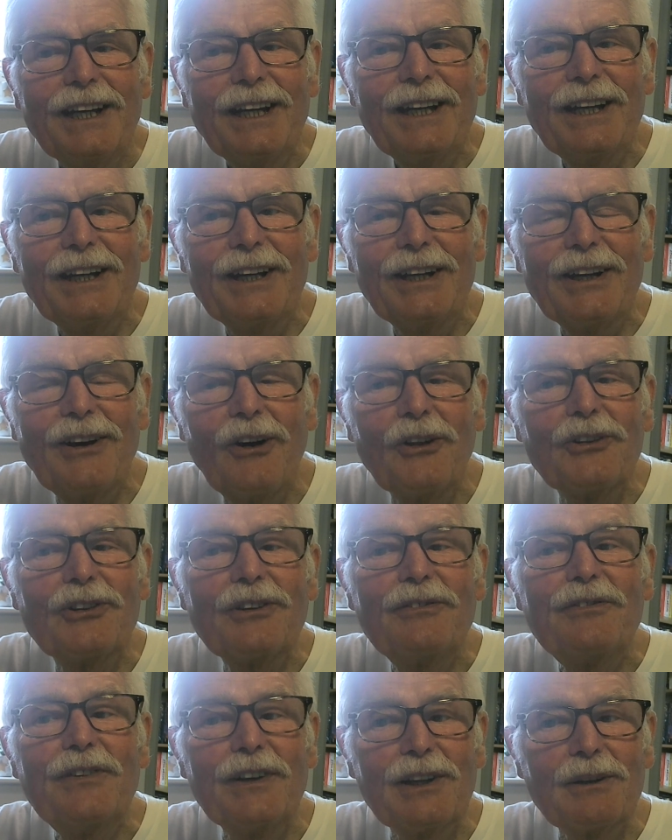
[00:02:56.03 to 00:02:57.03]
uh, on
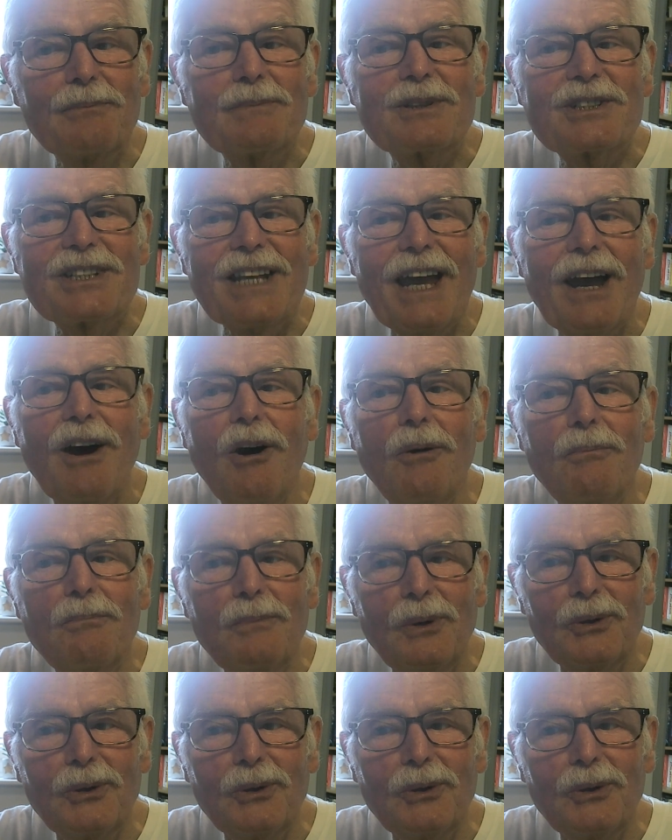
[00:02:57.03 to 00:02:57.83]
the film set on